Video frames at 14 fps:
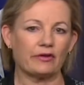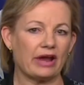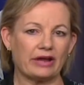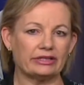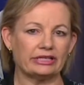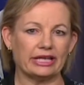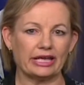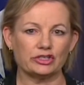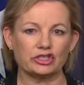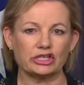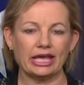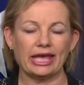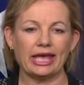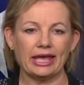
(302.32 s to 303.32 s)
a background in
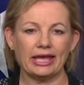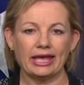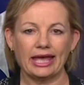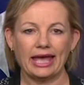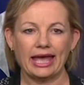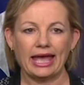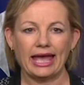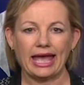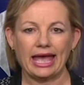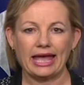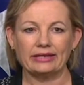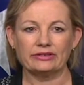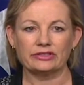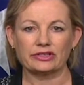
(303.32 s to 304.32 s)
aged care
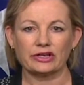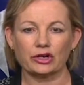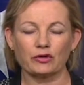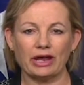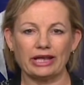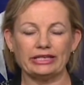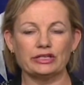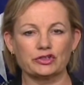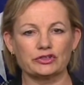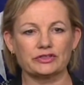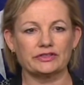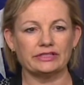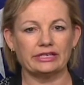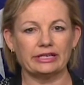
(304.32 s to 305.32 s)
and a great
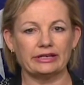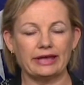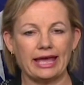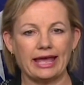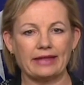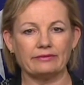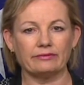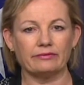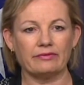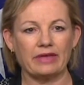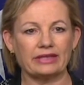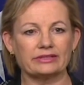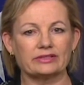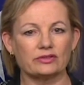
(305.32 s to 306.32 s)
interest in it, and
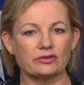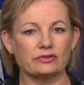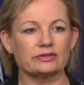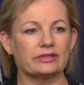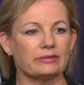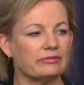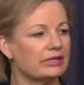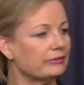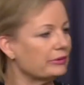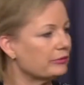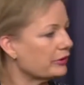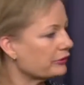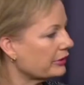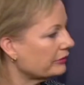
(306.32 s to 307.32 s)
that's not something
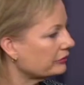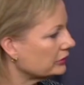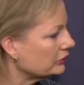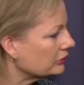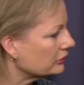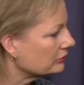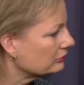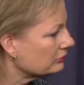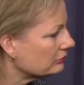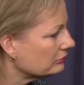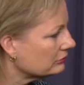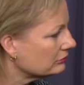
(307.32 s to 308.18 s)
we want to overlook.